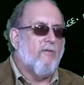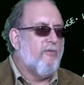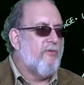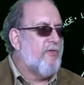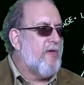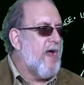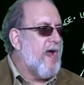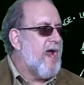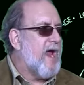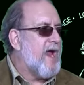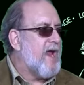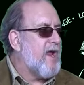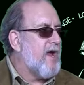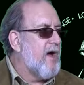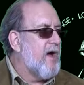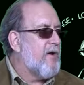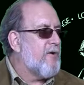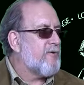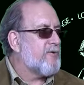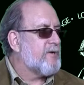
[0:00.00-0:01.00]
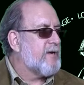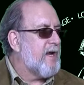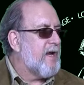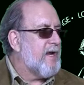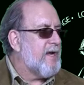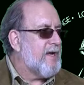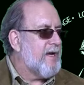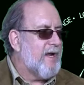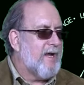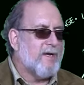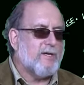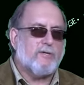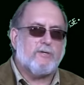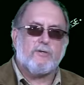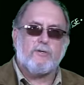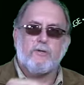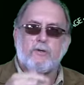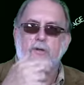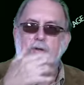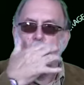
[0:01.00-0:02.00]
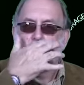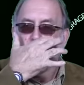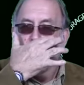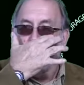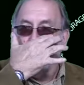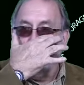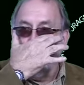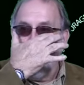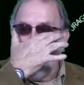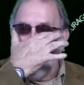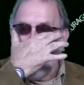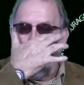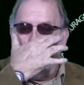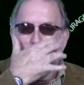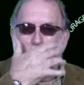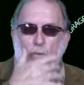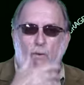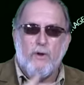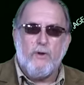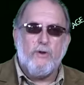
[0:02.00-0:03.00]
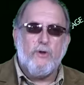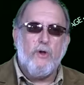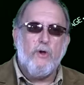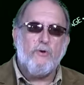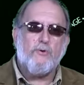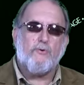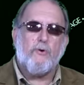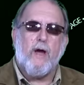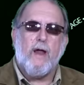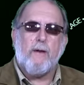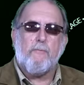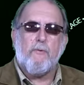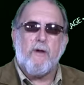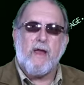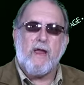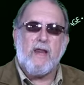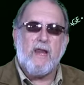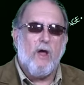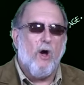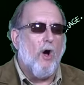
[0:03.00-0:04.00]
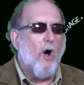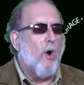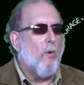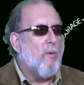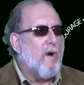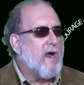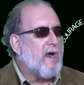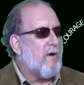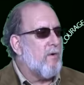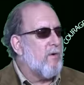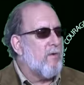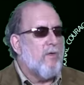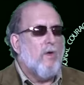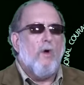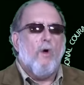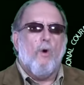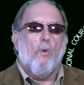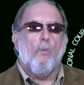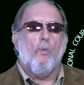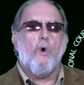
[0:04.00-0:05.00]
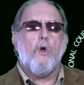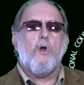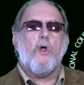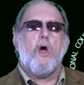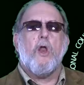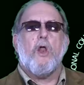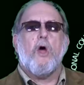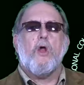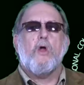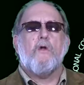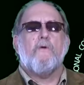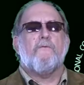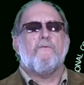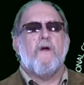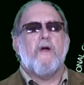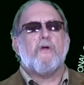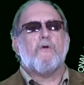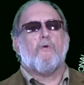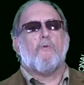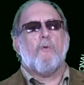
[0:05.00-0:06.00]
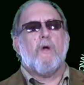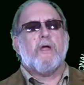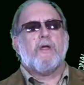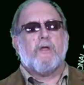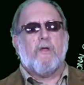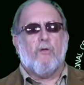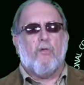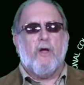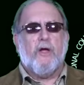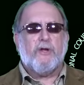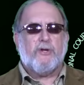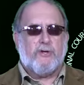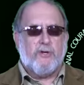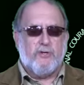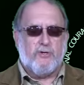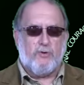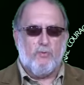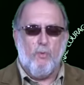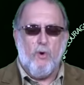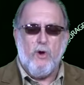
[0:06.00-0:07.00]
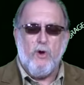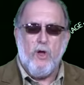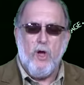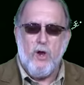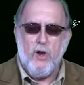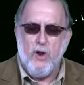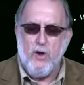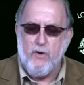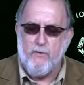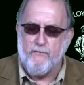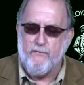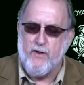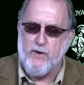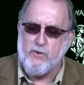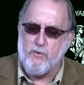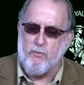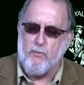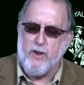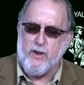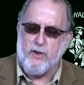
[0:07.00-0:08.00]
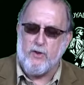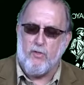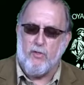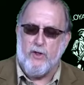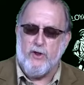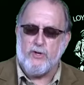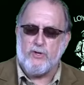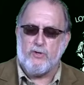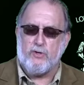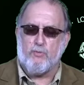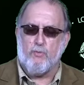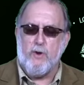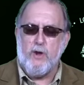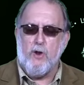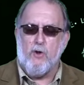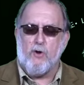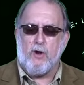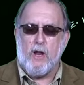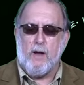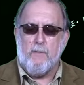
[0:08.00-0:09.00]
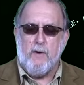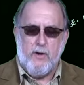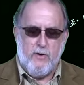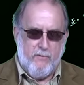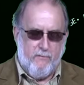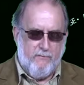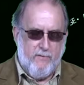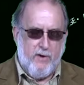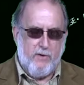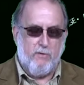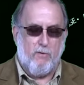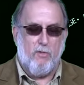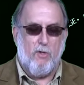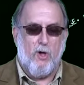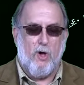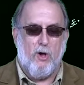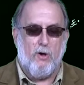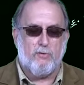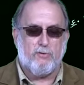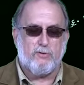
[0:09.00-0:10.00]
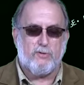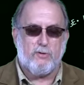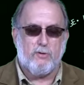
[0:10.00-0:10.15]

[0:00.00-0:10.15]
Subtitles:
They understand this. When you try to bring in, we're not under federal regulations. We're not under federal regulations. We don't come under federal laws.